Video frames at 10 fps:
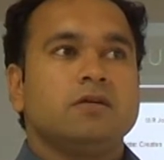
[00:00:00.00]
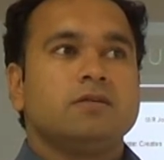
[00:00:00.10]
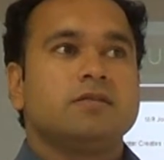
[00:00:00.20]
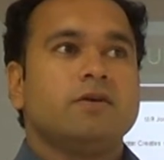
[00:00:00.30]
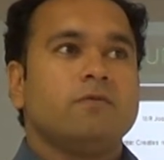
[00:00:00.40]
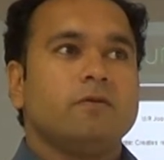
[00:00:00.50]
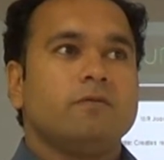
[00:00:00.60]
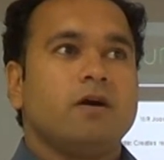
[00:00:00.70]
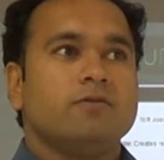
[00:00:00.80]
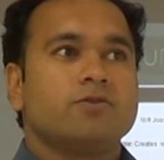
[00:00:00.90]
say,
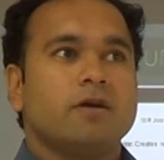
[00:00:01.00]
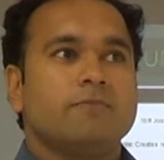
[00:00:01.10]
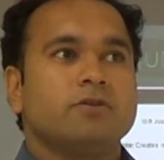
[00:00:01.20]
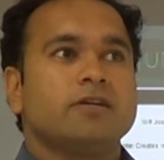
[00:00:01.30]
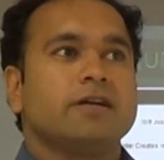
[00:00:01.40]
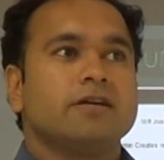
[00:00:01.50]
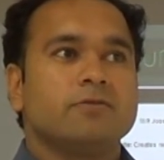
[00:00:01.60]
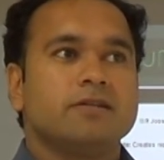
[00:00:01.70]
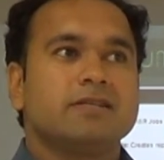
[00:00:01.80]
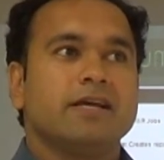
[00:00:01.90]
how should I put it, right?
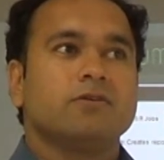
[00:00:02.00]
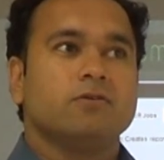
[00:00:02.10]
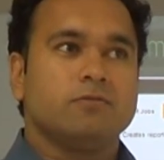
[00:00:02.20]
It's like,